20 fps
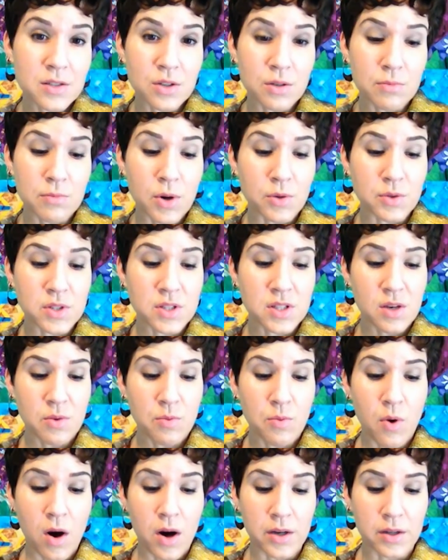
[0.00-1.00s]
are mostly
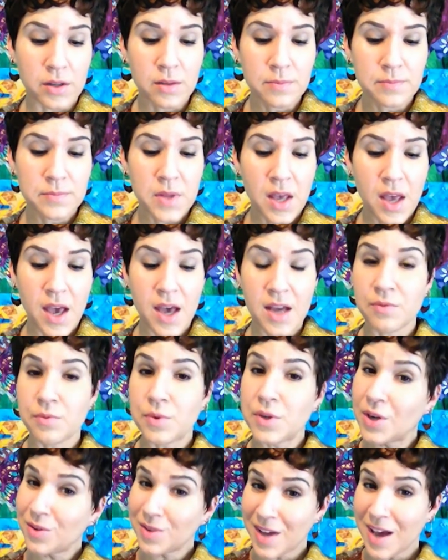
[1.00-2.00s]
water, and if
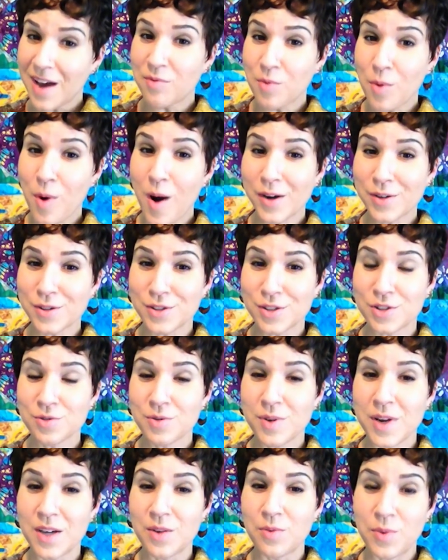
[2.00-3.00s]
we don't have water to
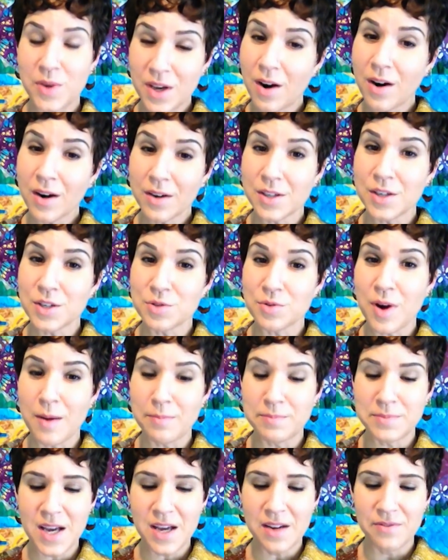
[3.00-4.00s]
drink, we are going to
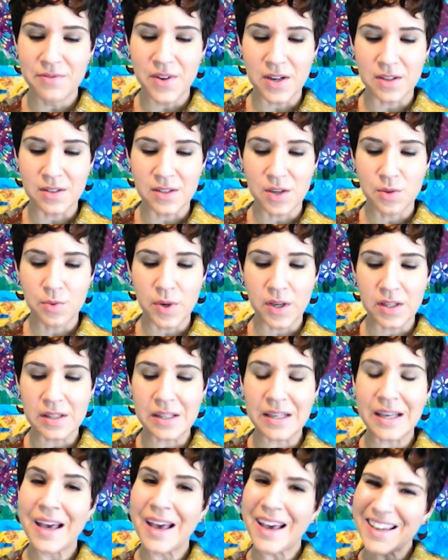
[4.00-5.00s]
drop dead fairly
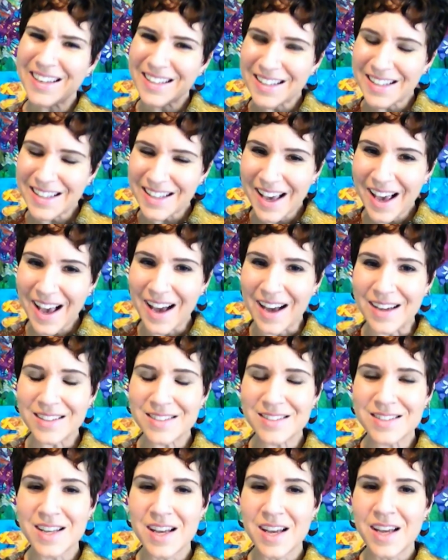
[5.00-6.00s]
quickly. And
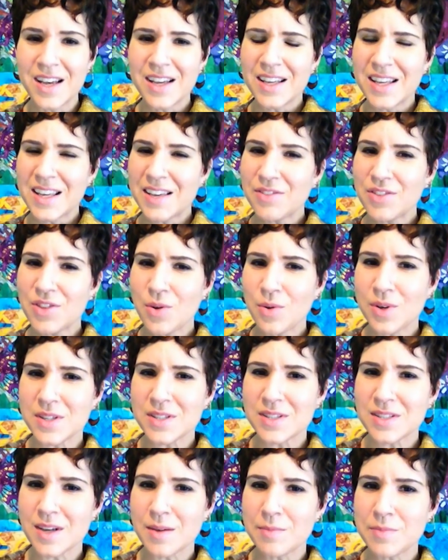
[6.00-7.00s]
yet, even though it
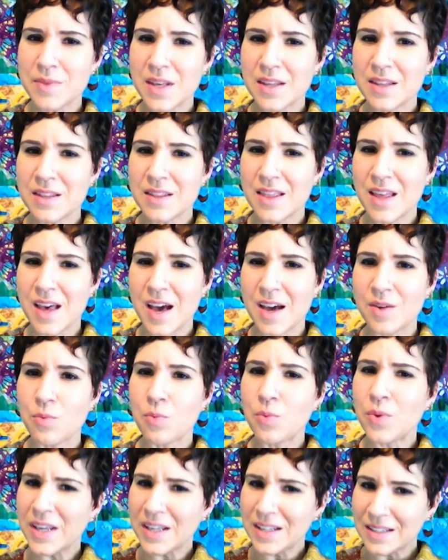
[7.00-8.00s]
is something that
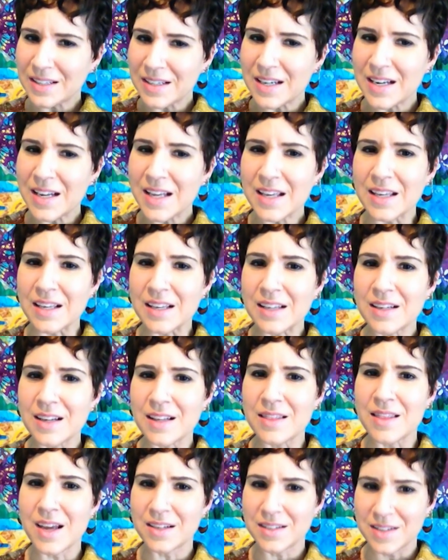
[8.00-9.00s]
we need
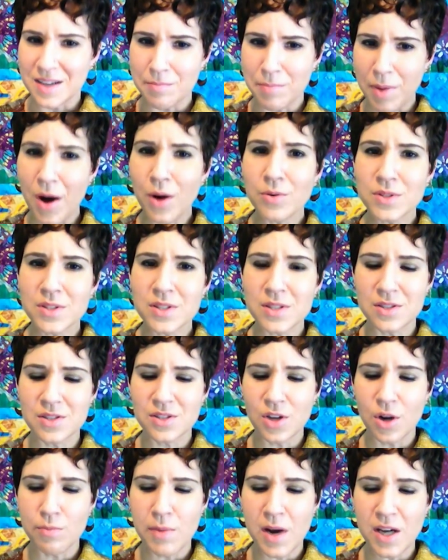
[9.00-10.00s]
and that composes
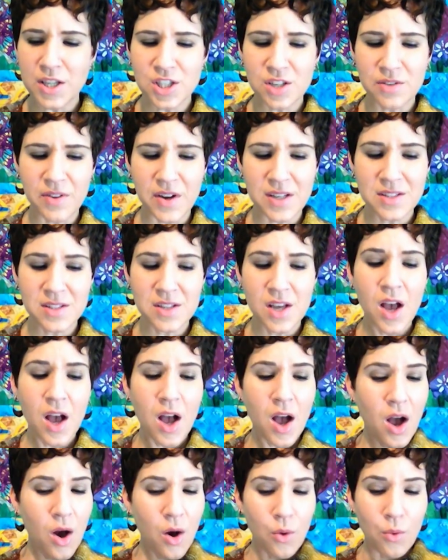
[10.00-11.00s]
so much of us,
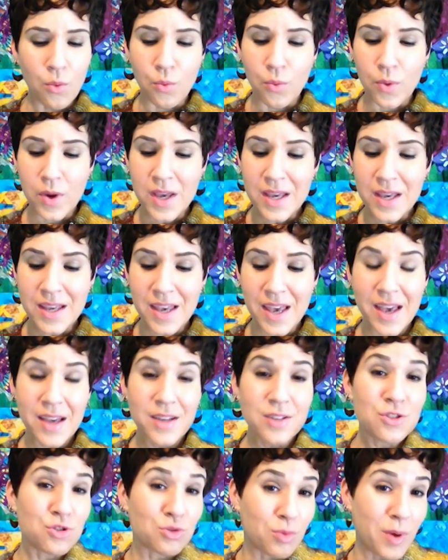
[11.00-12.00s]
we
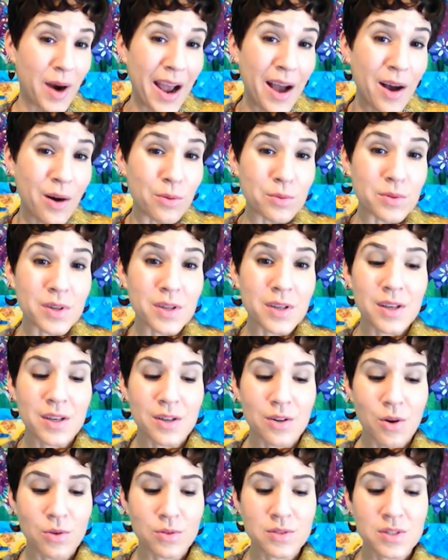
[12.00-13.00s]
can drown in
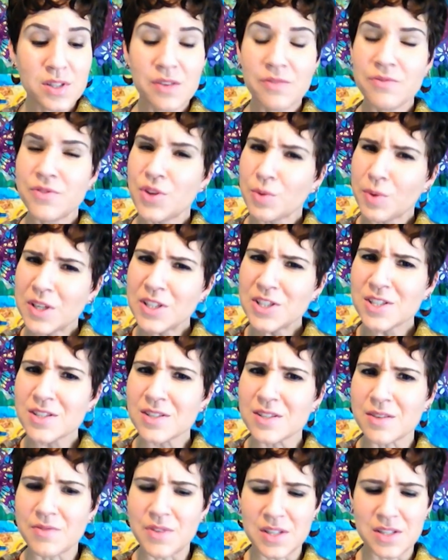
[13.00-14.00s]
only a few
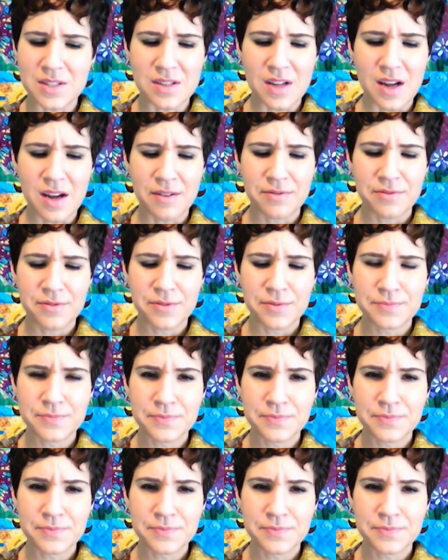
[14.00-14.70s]
inches of the stuff.